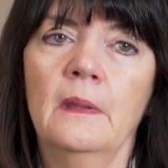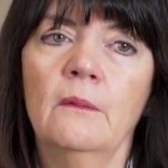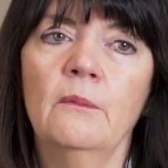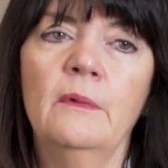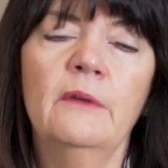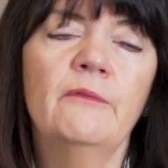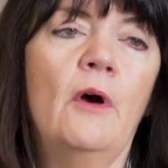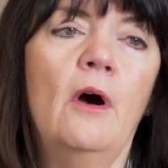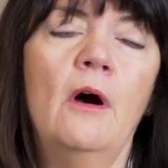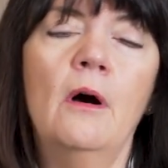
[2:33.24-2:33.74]

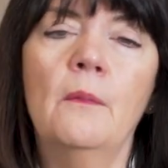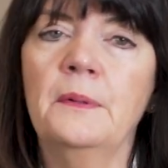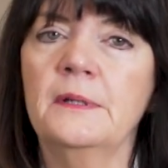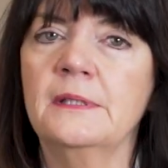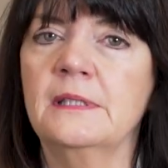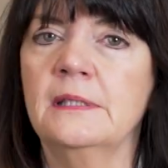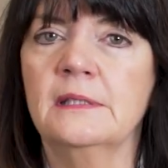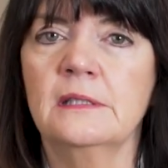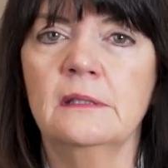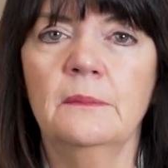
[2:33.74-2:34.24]
We've all
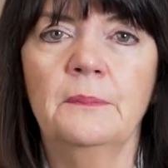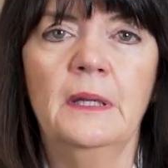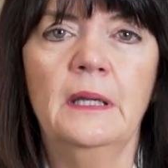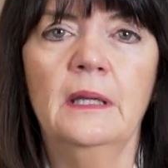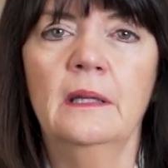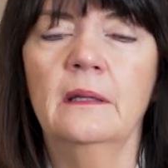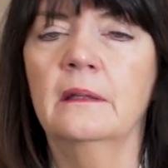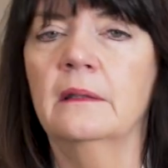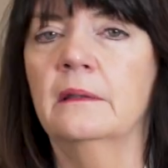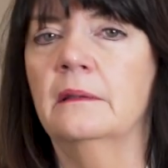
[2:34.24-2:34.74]

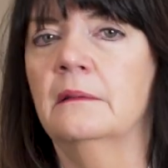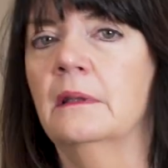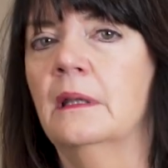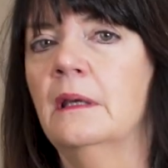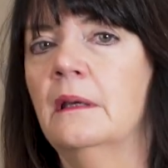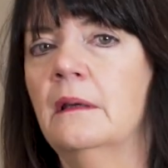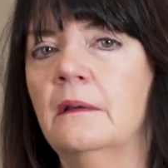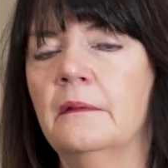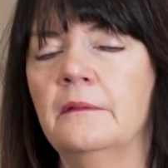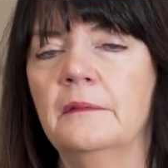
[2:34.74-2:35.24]
participated in
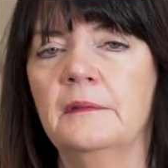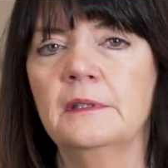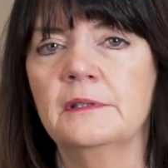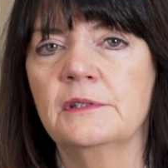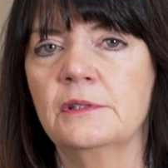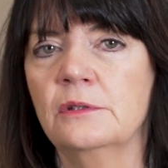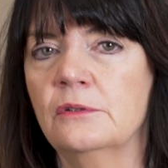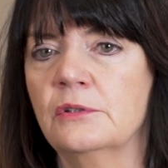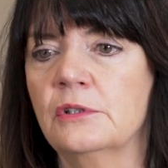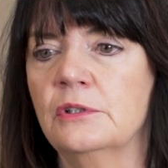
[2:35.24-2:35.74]
the
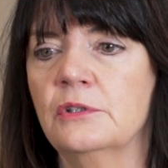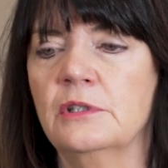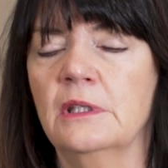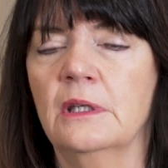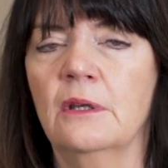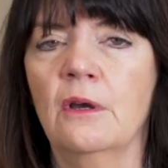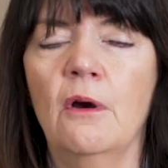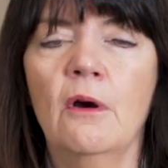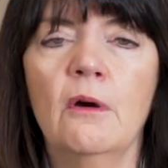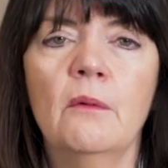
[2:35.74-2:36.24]
Susan G.
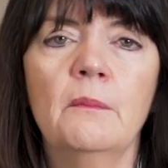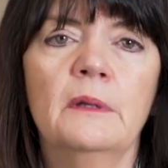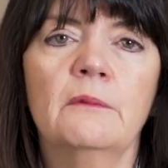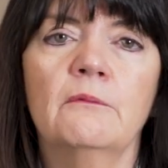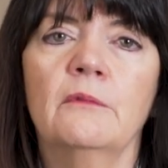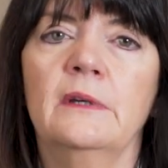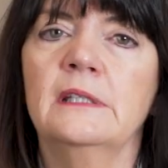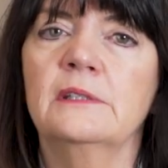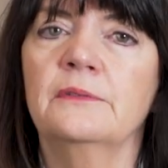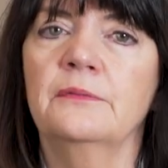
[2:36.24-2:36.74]

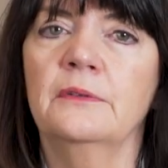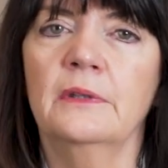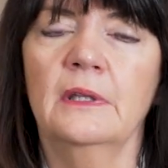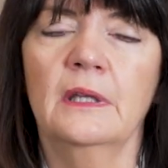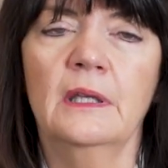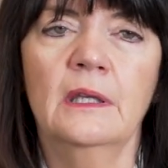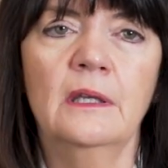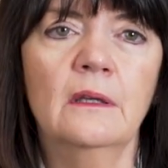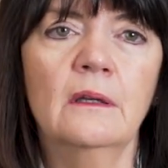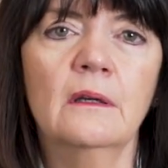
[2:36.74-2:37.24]
Komen Race for the
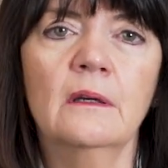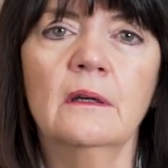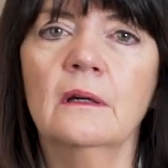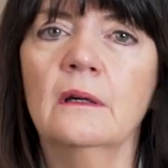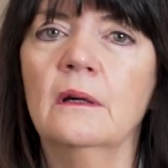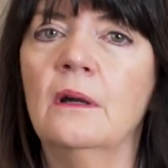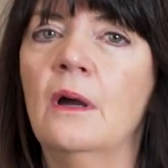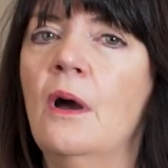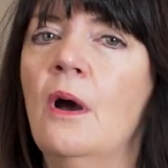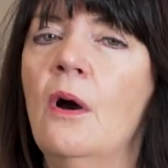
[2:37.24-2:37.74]

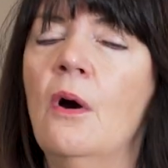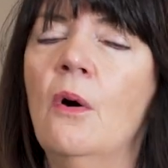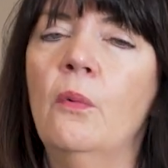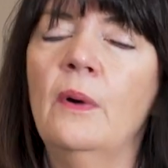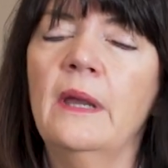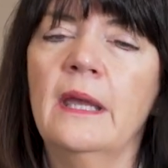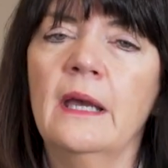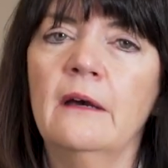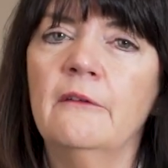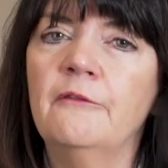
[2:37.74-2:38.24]
Cure.
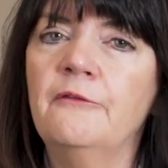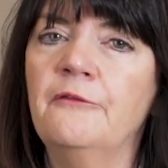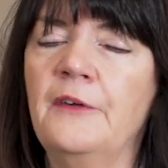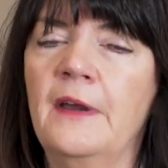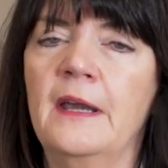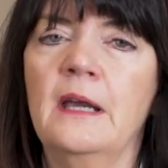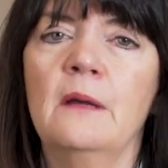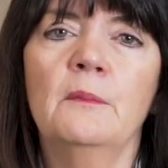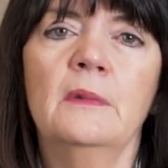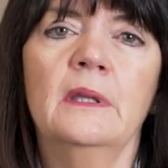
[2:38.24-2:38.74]
We have
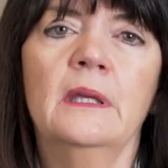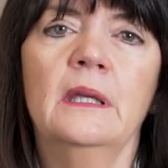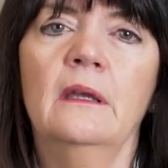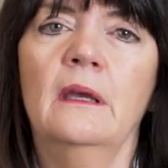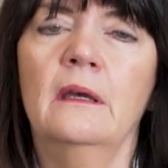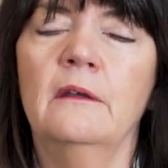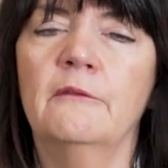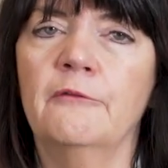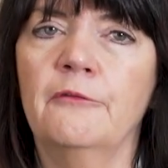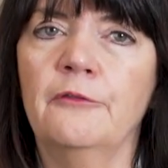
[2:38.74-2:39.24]
family
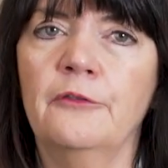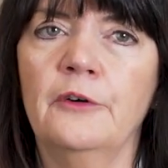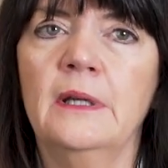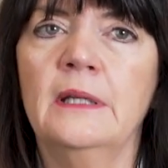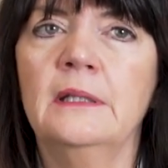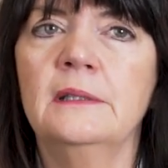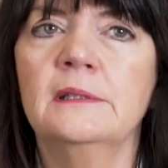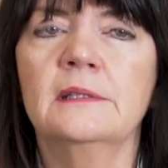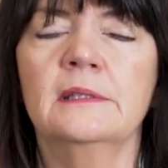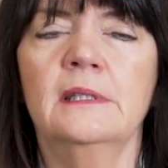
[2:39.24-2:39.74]
and
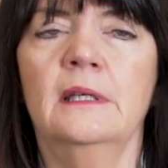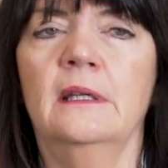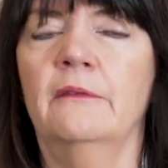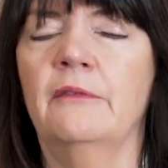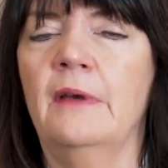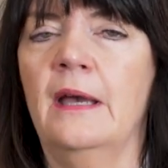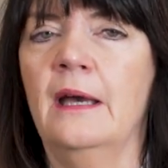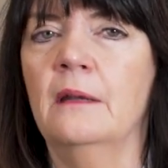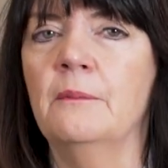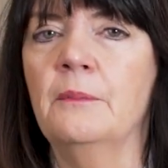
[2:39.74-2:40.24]
friends that have
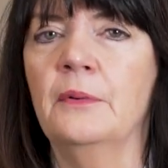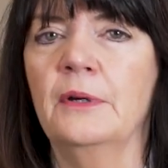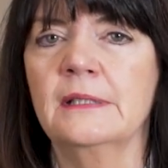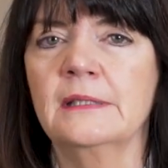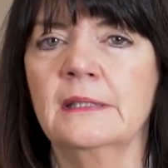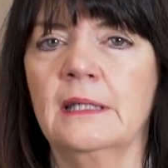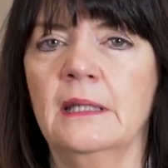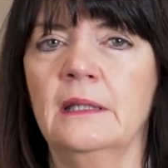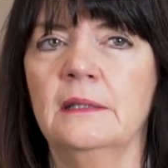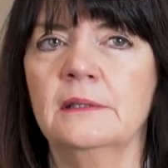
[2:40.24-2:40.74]
had
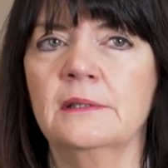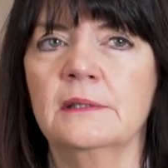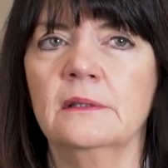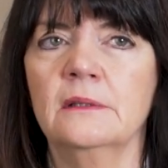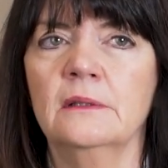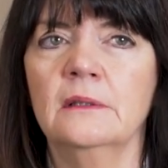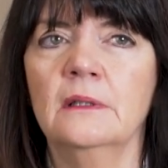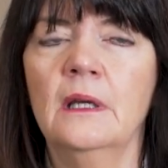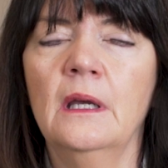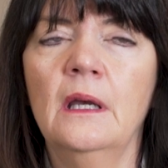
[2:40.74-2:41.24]
breast
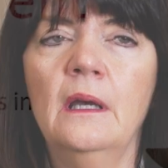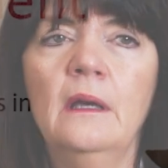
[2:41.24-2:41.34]
cancer.